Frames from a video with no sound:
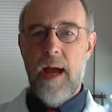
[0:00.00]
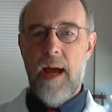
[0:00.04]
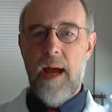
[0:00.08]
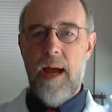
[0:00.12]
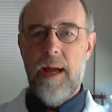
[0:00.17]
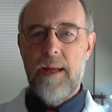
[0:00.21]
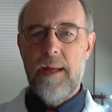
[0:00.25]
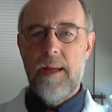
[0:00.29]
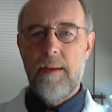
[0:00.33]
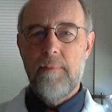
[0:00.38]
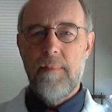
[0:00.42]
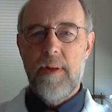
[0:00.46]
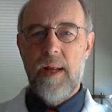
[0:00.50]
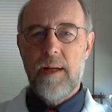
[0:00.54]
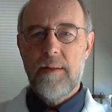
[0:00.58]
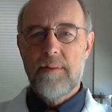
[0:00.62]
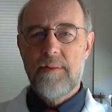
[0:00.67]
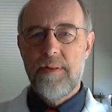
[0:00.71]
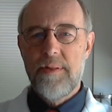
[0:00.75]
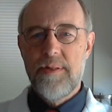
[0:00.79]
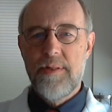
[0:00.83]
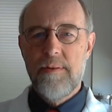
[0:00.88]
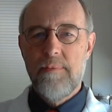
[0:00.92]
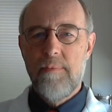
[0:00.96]
Hi, I'm
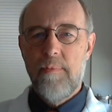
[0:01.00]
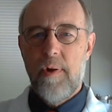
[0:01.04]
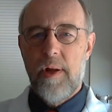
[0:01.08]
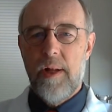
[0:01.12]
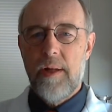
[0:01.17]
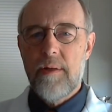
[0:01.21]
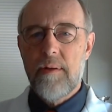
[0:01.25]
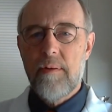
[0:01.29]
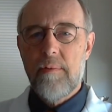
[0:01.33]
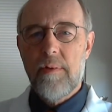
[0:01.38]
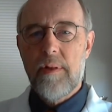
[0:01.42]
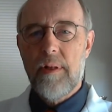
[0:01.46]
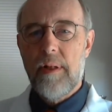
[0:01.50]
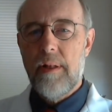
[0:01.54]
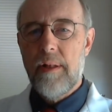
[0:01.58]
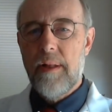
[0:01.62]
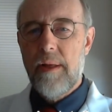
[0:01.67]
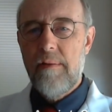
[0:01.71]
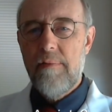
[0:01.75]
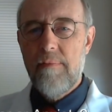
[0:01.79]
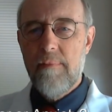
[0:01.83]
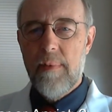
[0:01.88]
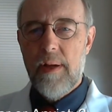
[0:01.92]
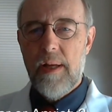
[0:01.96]
Dr. Jim Wilder with a
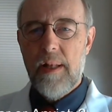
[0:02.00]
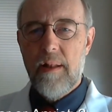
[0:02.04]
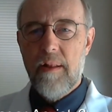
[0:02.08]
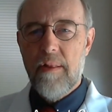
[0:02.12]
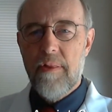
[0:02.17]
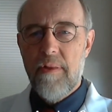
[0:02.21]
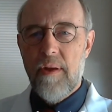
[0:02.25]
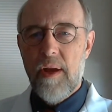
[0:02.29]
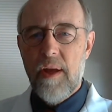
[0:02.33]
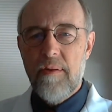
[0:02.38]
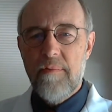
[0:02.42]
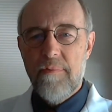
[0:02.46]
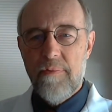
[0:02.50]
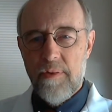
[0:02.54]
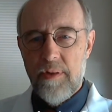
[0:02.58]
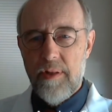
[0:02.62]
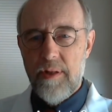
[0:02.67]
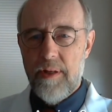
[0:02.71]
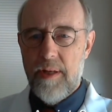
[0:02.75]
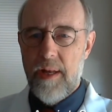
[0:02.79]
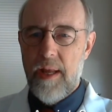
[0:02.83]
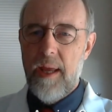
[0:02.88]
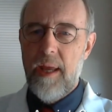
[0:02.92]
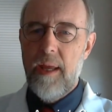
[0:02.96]
life model thought for
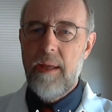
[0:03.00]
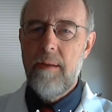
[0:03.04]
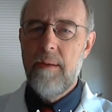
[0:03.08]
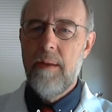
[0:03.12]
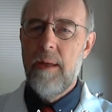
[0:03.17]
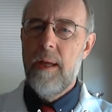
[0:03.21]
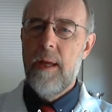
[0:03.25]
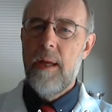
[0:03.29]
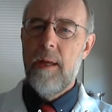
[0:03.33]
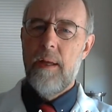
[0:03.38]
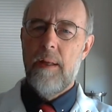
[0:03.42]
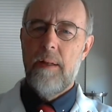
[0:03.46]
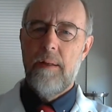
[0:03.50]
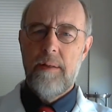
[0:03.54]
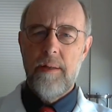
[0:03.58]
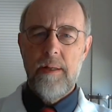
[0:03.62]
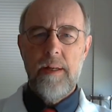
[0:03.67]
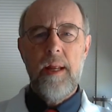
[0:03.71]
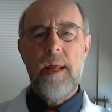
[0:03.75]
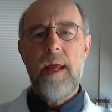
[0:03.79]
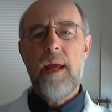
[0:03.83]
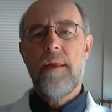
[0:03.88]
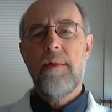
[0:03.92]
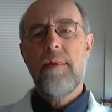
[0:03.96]
the day. And
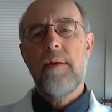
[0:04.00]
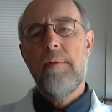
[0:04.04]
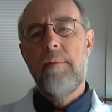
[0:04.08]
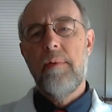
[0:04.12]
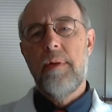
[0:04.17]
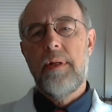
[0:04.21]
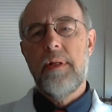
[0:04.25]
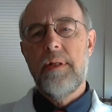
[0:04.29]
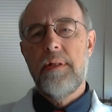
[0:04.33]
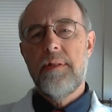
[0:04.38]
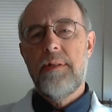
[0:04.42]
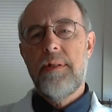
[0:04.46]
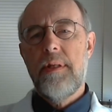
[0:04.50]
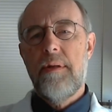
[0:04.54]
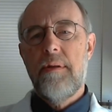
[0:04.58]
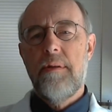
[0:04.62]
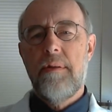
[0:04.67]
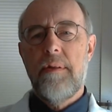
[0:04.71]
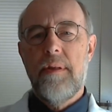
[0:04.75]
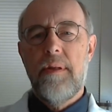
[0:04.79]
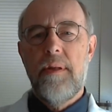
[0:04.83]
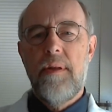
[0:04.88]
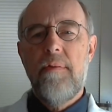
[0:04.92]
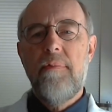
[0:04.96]
today I thought we'd consider
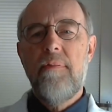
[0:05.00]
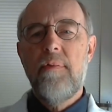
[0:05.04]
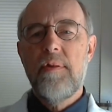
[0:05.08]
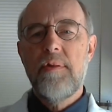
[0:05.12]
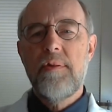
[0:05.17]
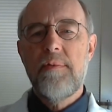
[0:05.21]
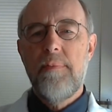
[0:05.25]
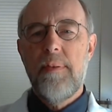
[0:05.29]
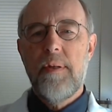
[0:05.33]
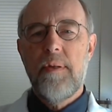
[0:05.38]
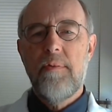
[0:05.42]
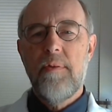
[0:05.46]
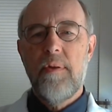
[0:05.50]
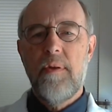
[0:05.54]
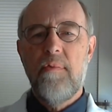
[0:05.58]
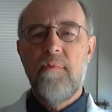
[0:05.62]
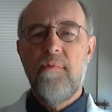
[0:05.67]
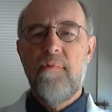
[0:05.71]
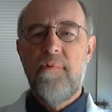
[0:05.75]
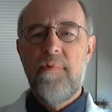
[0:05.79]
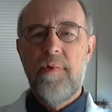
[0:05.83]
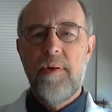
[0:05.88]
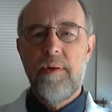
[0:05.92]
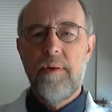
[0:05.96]
the difference
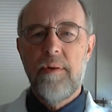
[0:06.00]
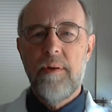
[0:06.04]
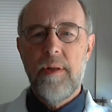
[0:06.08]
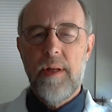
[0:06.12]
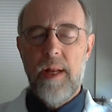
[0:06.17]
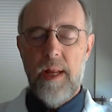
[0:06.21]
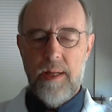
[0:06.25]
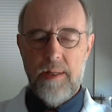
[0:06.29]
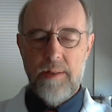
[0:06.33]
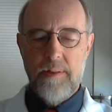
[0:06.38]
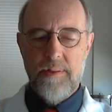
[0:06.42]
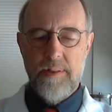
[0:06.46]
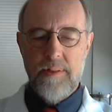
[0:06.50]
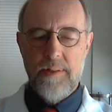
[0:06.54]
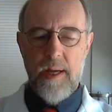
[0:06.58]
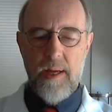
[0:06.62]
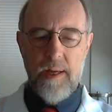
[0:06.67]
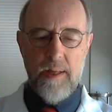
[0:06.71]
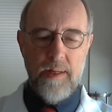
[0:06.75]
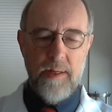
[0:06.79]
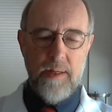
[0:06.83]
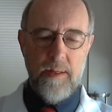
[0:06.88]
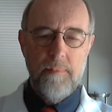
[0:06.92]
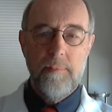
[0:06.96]
between fear and
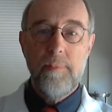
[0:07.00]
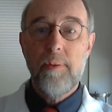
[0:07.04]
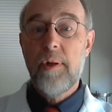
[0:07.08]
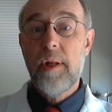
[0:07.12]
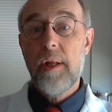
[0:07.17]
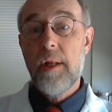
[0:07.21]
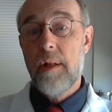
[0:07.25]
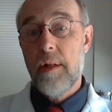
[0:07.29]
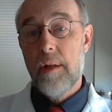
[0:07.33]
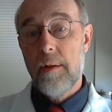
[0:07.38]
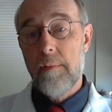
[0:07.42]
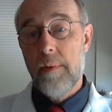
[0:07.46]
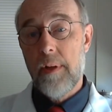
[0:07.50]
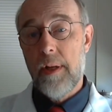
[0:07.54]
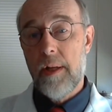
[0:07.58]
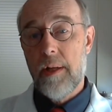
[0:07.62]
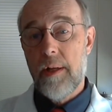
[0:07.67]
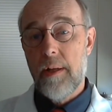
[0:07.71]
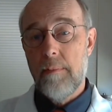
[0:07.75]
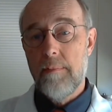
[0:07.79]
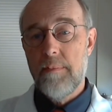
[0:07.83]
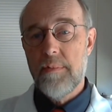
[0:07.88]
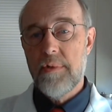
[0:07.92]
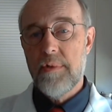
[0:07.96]
anxiety, particularly when it
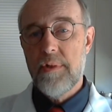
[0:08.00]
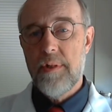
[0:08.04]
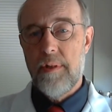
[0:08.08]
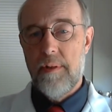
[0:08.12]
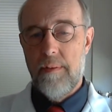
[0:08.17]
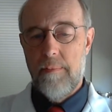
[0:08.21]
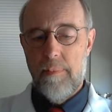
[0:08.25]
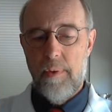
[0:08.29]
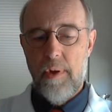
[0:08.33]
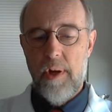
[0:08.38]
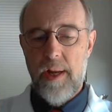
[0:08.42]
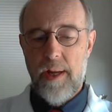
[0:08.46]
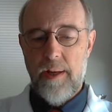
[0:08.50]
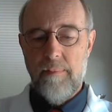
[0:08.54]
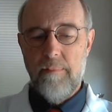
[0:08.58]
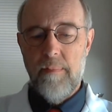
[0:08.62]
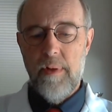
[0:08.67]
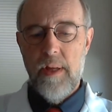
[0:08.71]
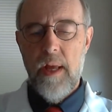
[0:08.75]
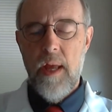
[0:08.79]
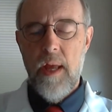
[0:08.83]
comes to the brain.